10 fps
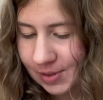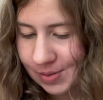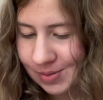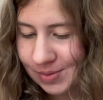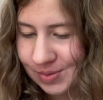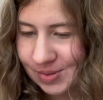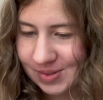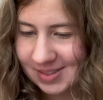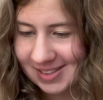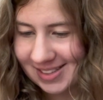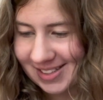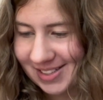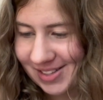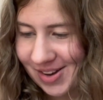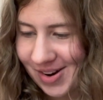ooh, this
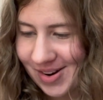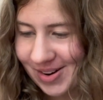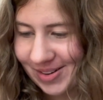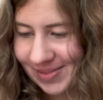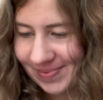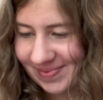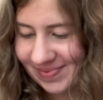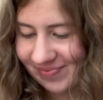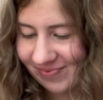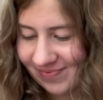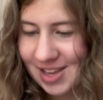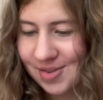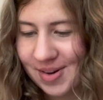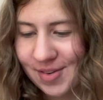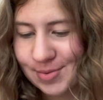is hard. Heat
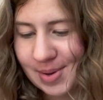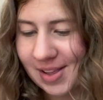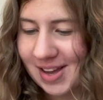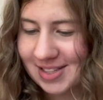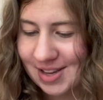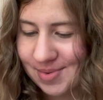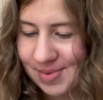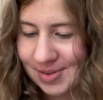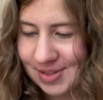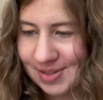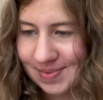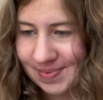Waves by Glass Animals.